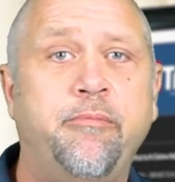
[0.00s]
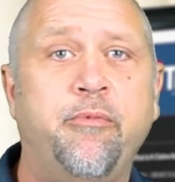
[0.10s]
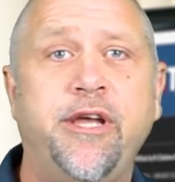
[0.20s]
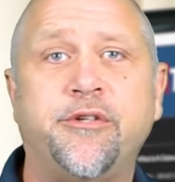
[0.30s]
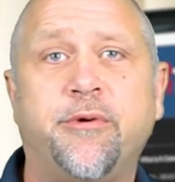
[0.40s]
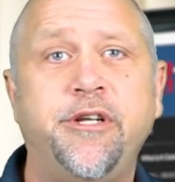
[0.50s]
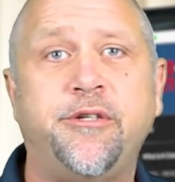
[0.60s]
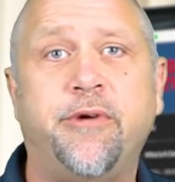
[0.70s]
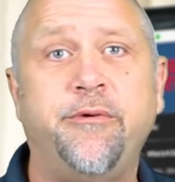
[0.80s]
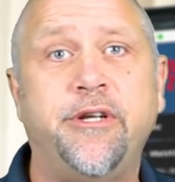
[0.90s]
We at
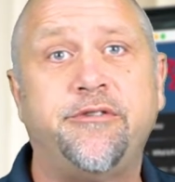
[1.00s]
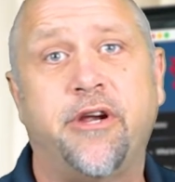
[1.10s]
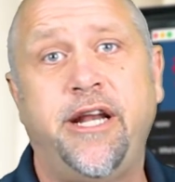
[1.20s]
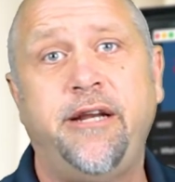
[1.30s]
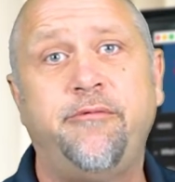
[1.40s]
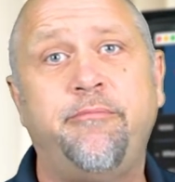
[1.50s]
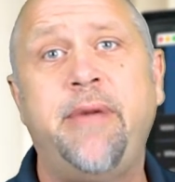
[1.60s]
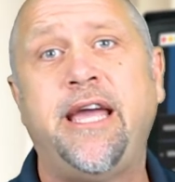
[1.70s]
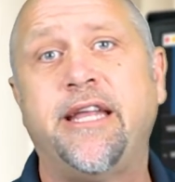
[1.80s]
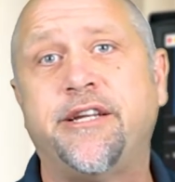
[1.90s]
2021 Training
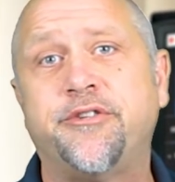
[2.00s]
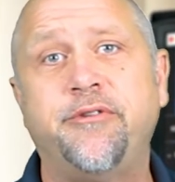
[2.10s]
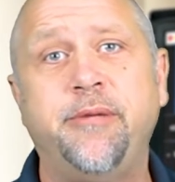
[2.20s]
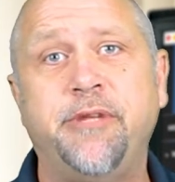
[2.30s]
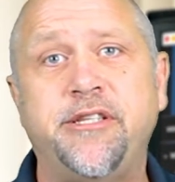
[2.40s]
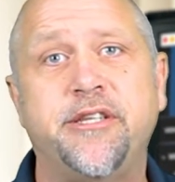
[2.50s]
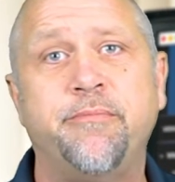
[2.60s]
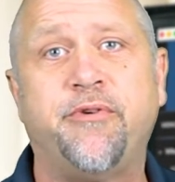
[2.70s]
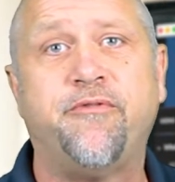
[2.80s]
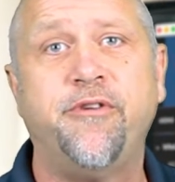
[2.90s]
make it extremely
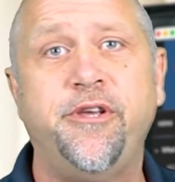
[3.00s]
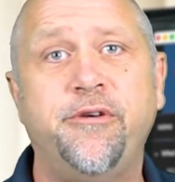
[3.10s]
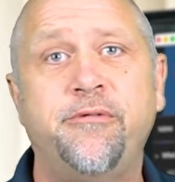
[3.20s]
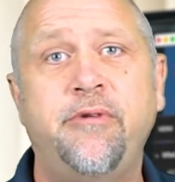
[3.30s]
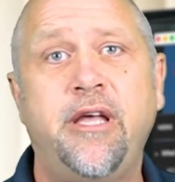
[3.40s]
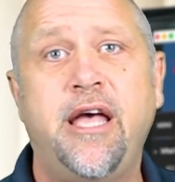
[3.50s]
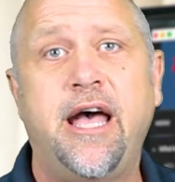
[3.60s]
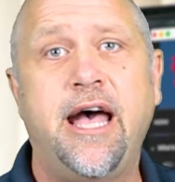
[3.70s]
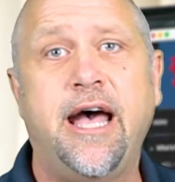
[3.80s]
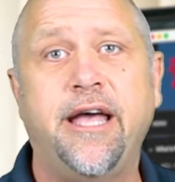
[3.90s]
simple for you.
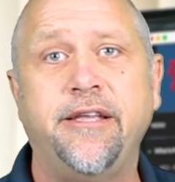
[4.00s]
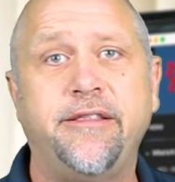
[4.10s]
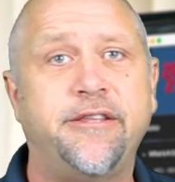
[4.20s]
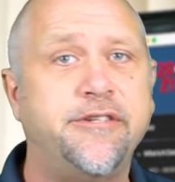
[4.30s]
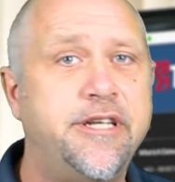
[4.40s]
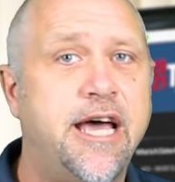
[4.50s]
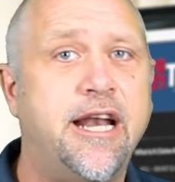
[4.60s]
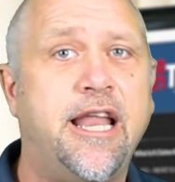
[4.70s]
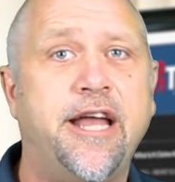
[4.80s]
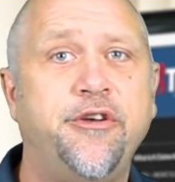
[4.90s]
There's not
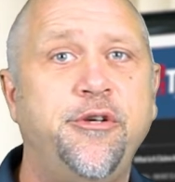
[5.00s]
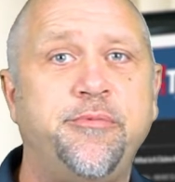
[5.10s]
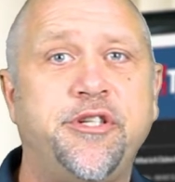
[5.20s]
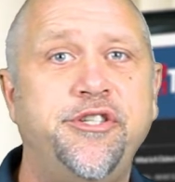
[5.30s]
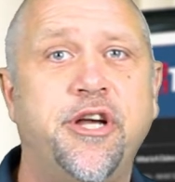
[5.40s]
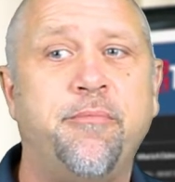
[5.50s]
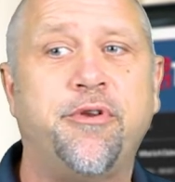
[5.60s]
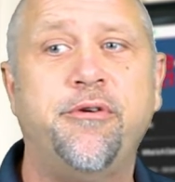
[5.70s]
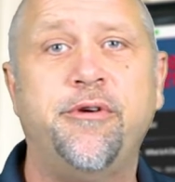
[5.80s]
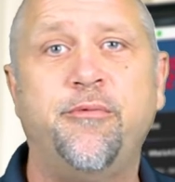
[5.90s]
a lot of hoops to jump
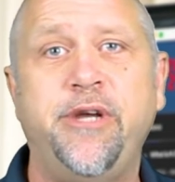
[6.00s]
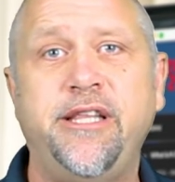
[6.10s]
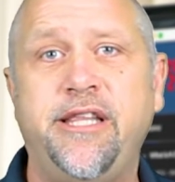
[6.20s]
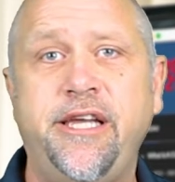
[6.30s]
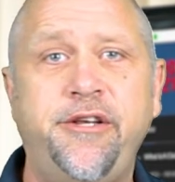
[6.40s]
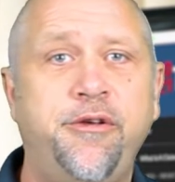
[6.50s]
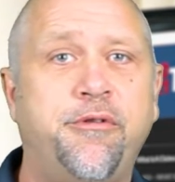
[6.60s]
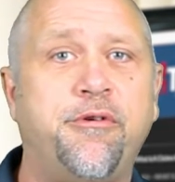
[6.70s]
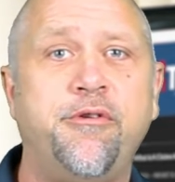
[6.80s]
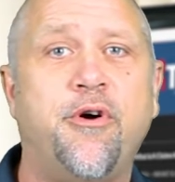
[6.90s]
through, and we lead you
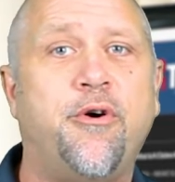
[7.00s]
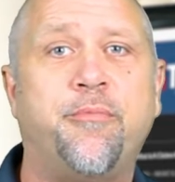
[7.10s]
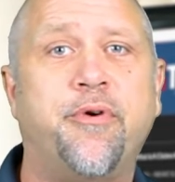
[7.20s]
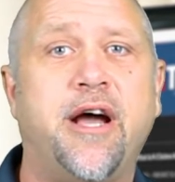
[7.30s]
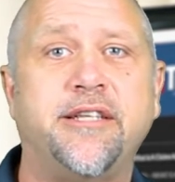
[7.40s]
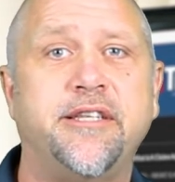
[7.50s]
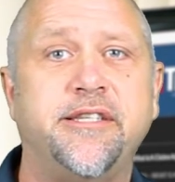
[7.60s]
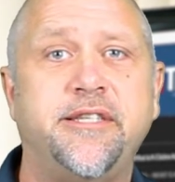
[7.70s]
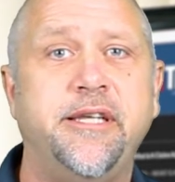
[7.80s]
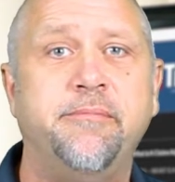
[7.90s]
through the whole
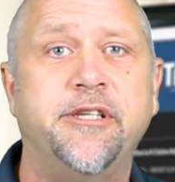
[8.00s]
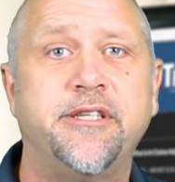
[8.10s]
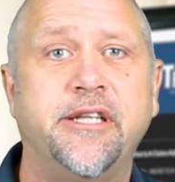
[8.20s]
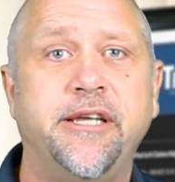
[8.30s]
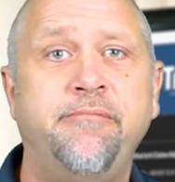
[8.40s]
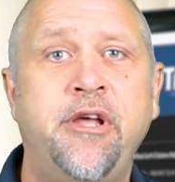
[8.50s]
process seamlessly.